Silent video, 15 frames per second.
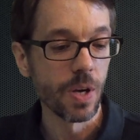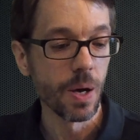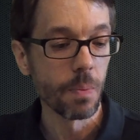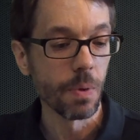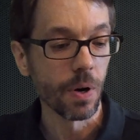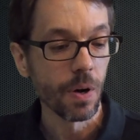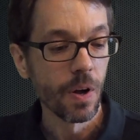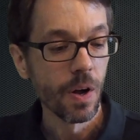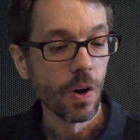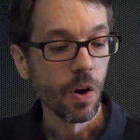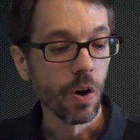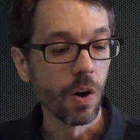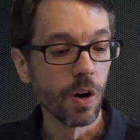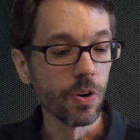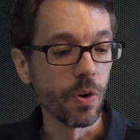handbook
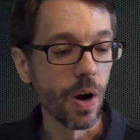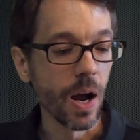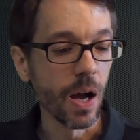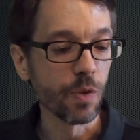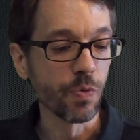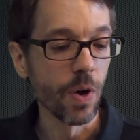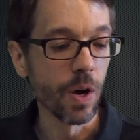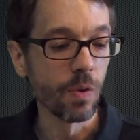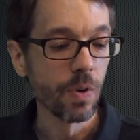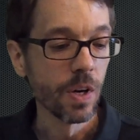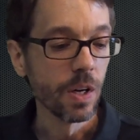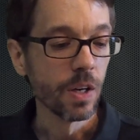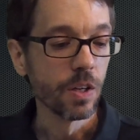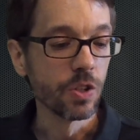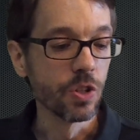under half elf
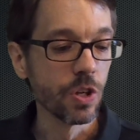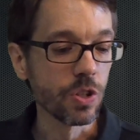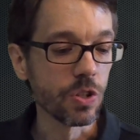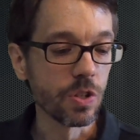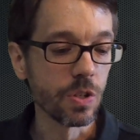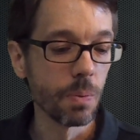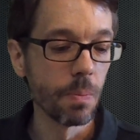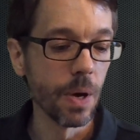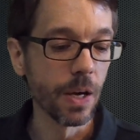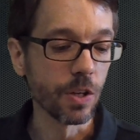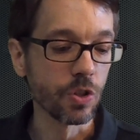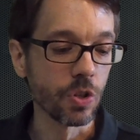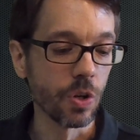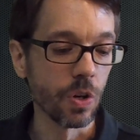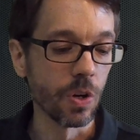just to make
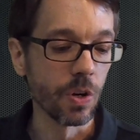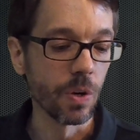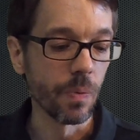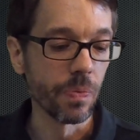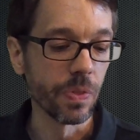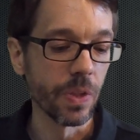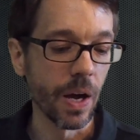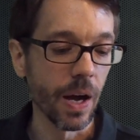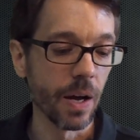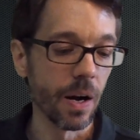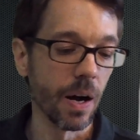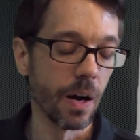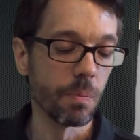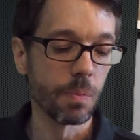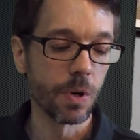sure that
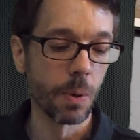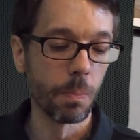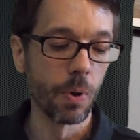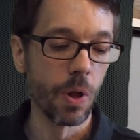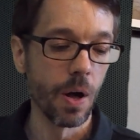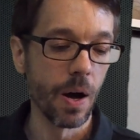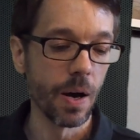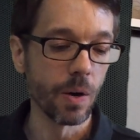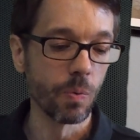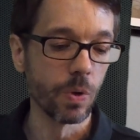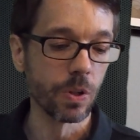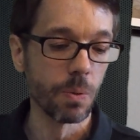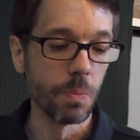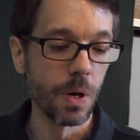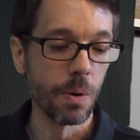I'm complying
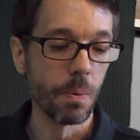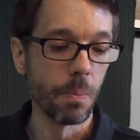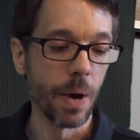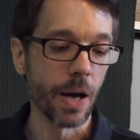with the minimum